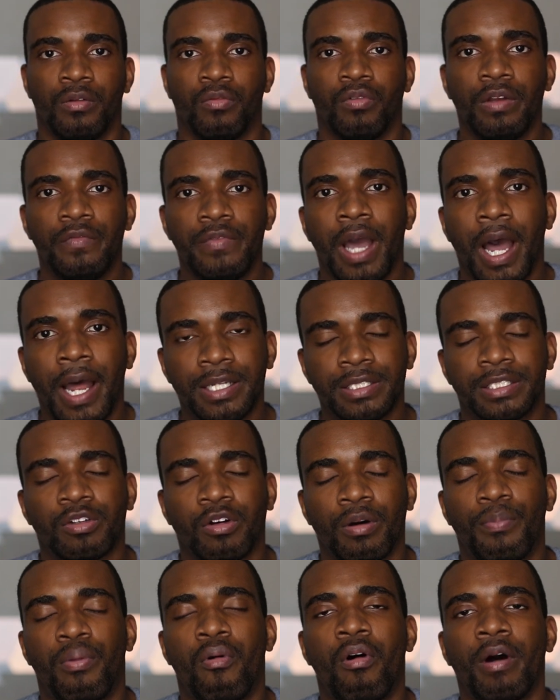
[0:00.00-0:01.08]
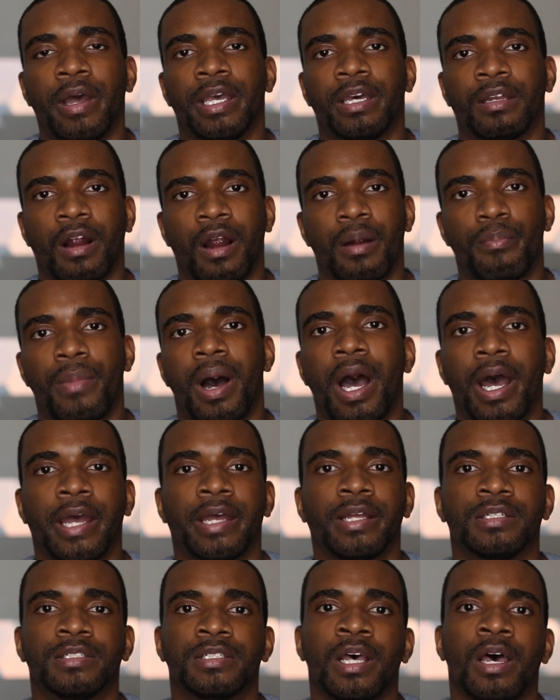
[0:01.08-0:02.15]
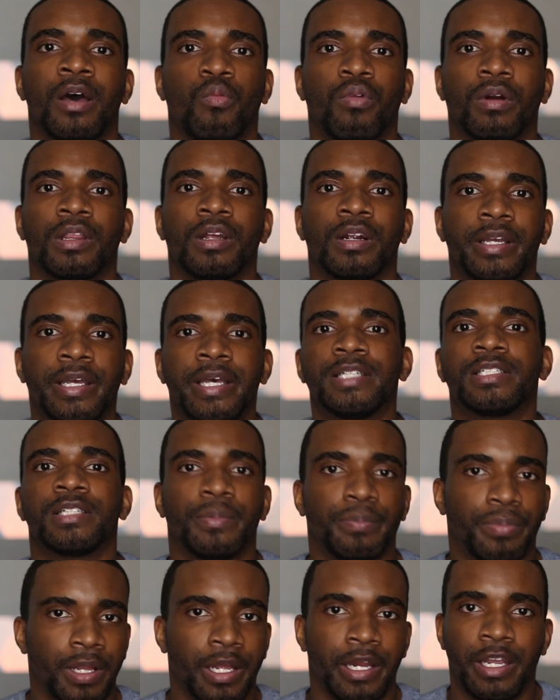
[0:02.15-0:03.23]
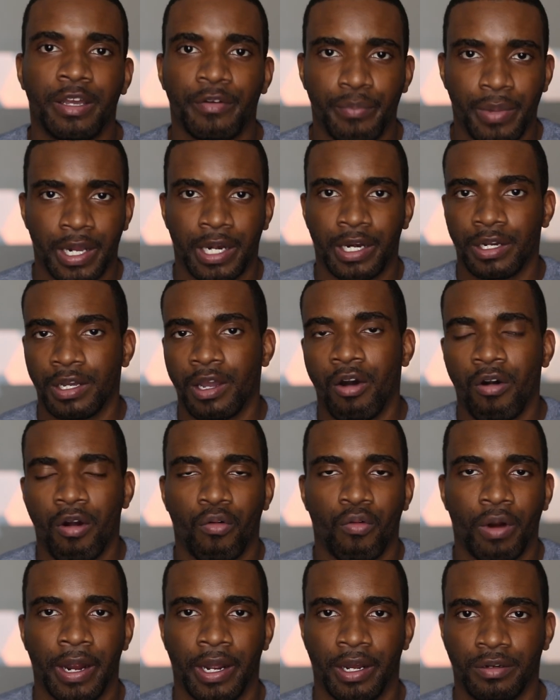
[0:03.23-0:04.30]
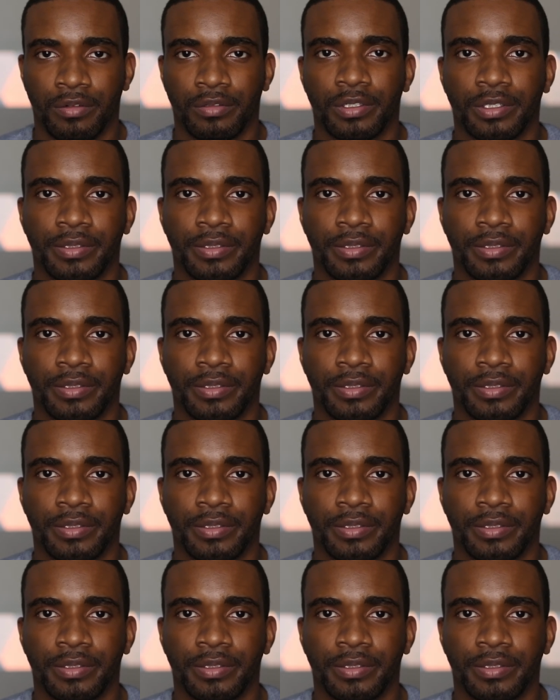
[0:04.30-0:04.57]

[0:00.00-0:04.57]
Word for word: We've gotten to a point in our minds where there isn't plenty of money to go around,